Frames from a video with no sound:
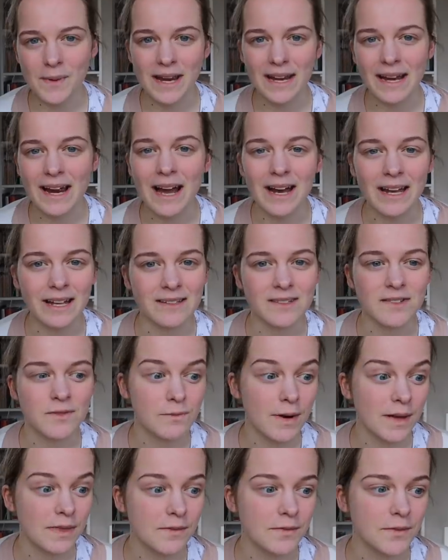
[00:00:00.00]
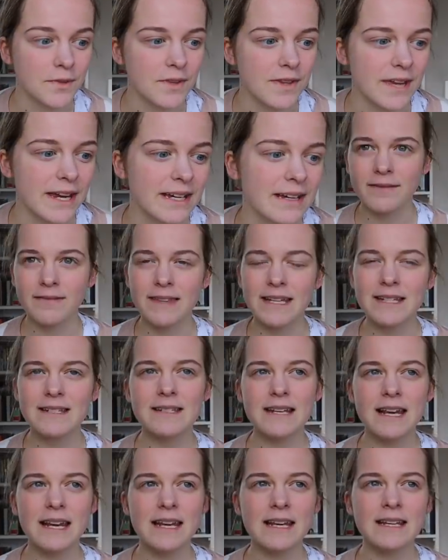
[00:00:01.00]
away and read the full thing.
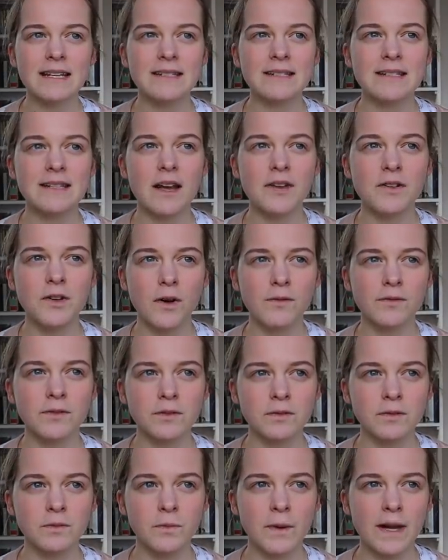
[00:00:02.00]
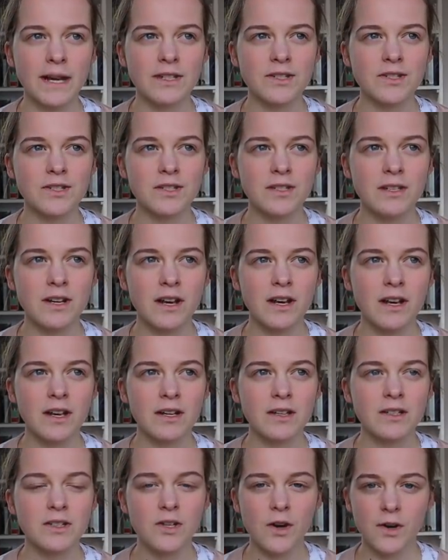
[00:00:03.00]
This is a novel which
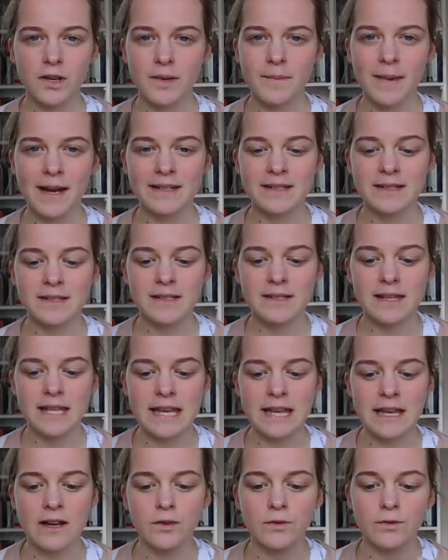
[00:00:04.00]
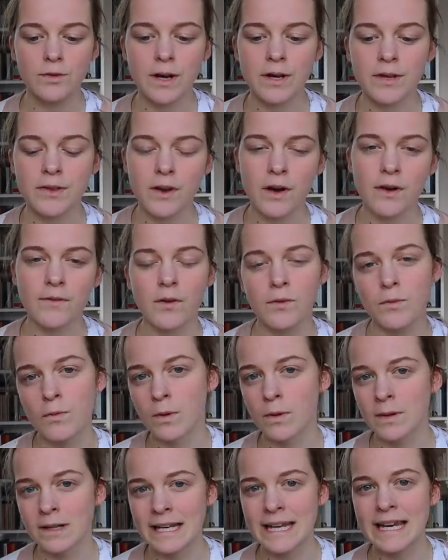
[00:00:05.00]
documents the growth of
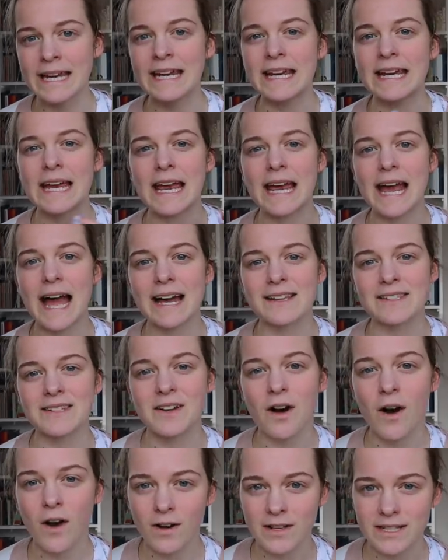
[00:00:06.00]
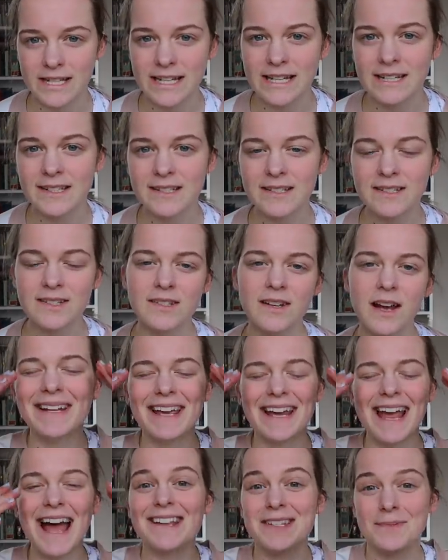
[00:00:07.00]
Aurora Leigh as an artist, I mean,
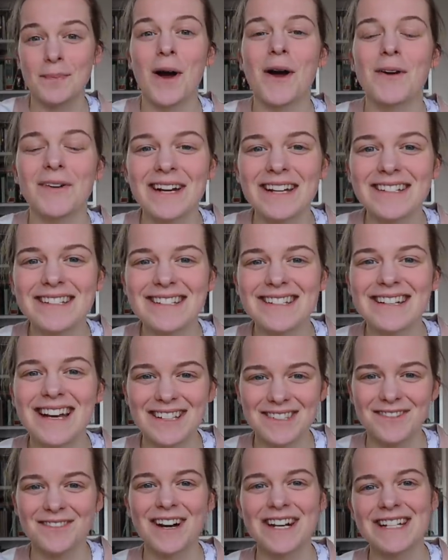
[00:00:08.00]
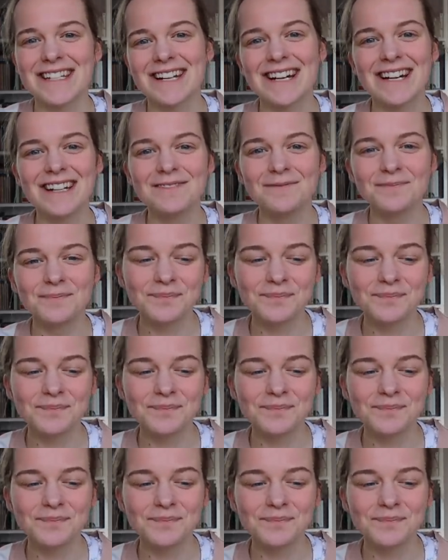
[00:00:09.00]
like as a poet, as a writer.